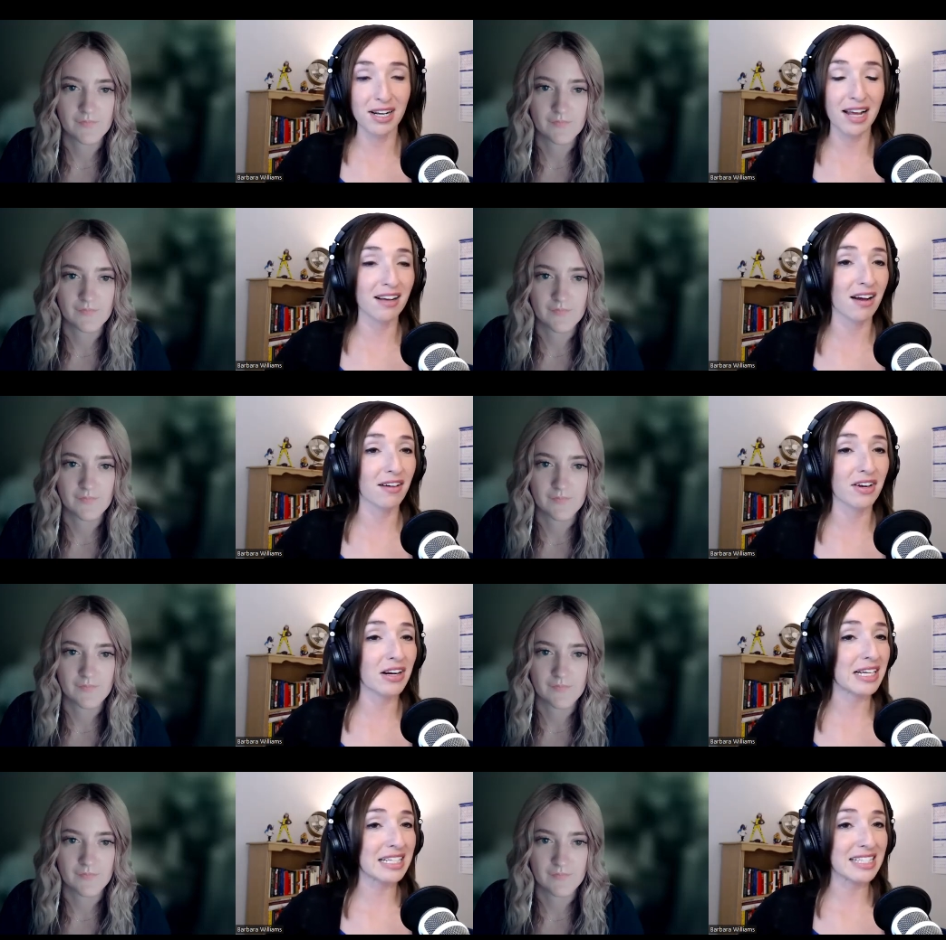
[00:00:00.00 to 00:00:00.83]
Speaker 1: And I got
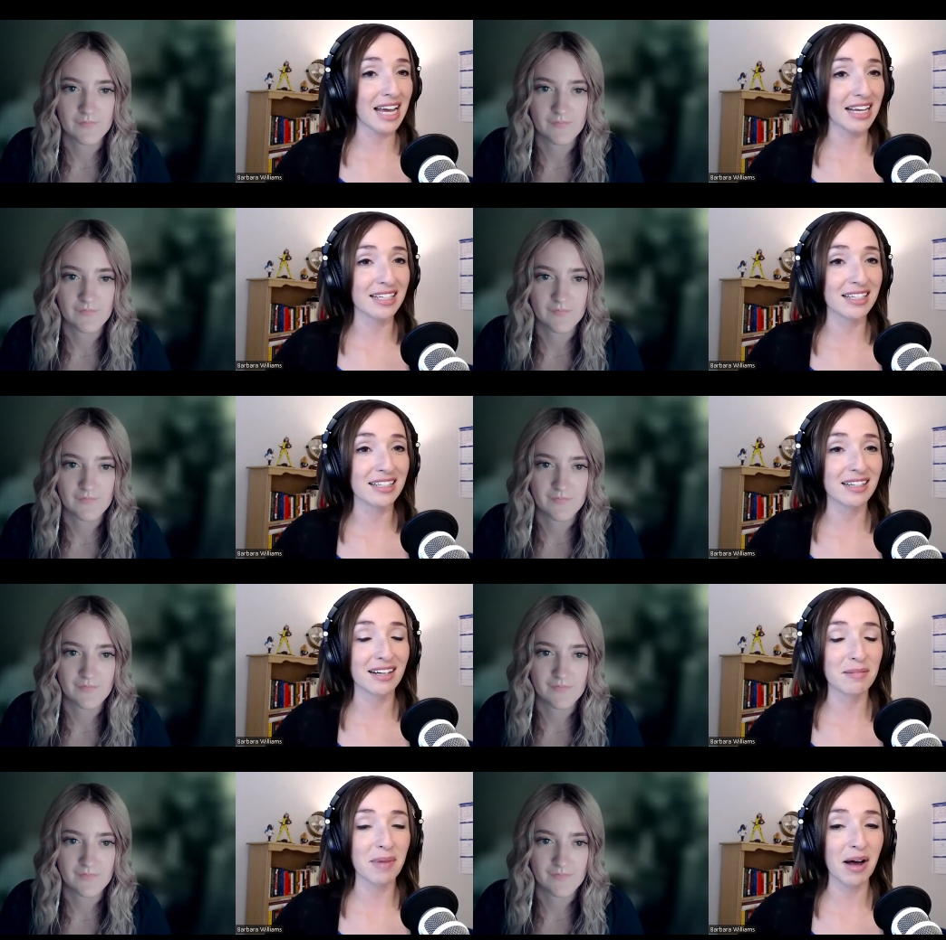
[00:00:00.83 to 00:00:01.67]
very excited
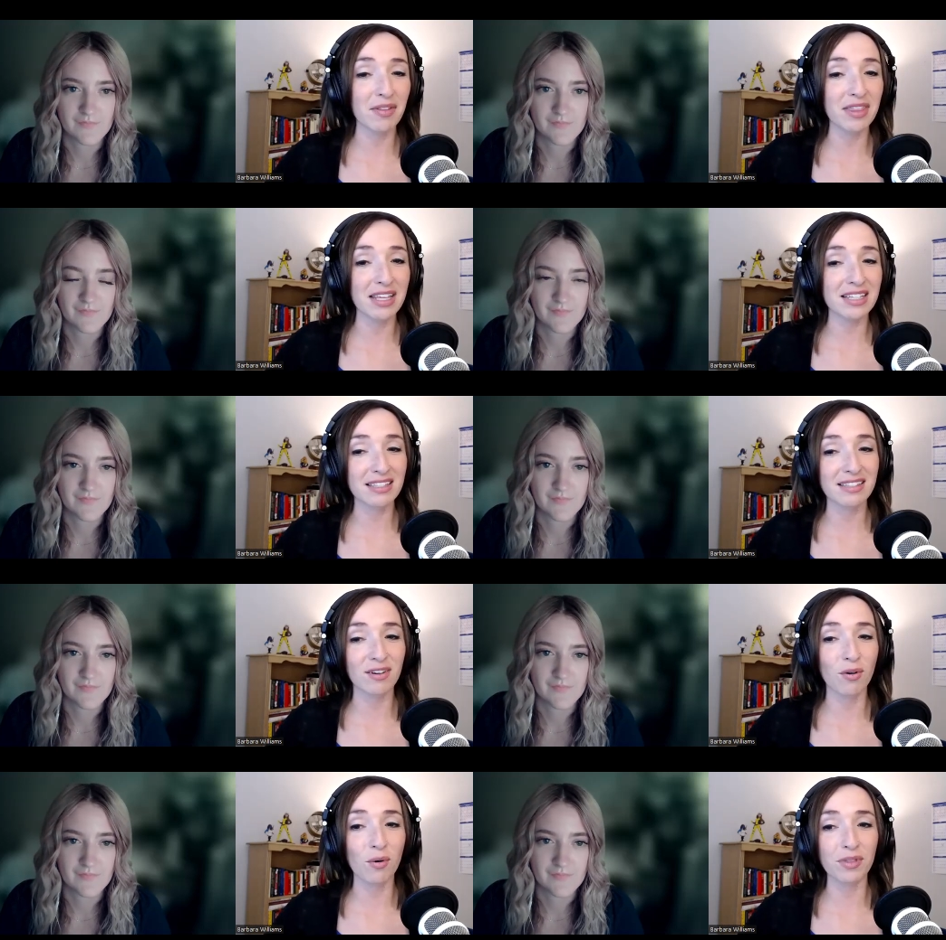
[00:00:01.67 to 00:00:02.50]
about
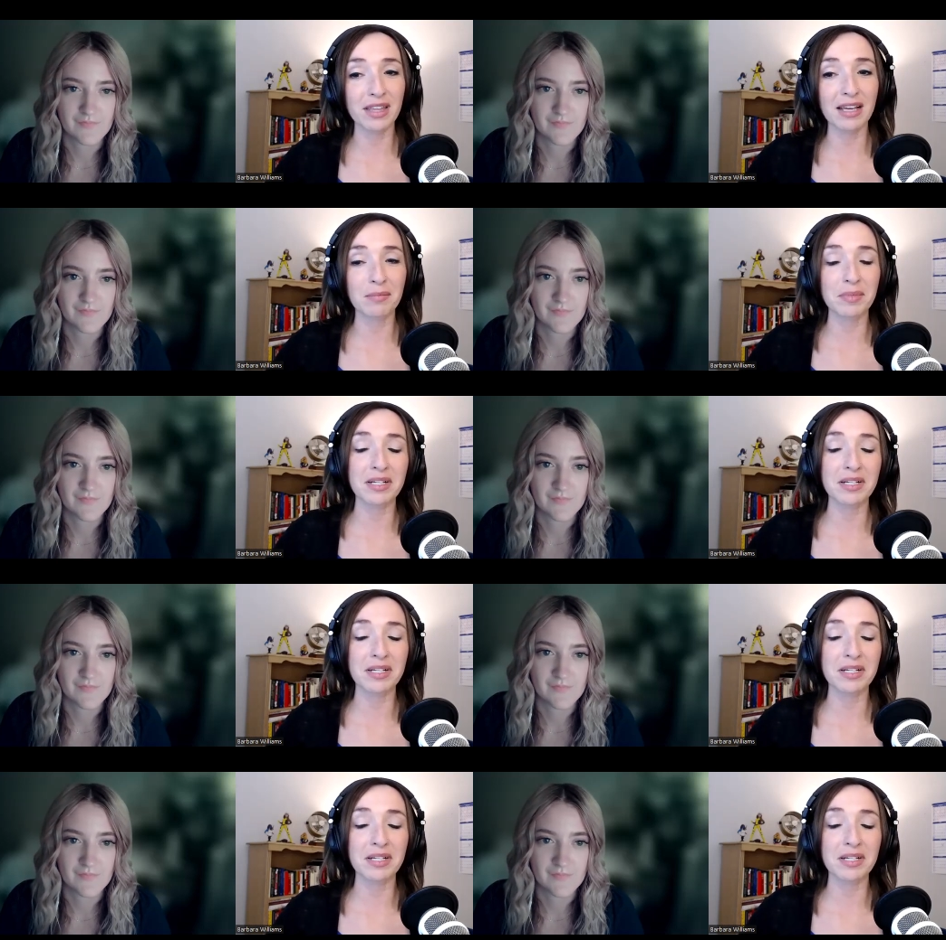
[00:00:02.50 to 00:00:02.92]
this whole thing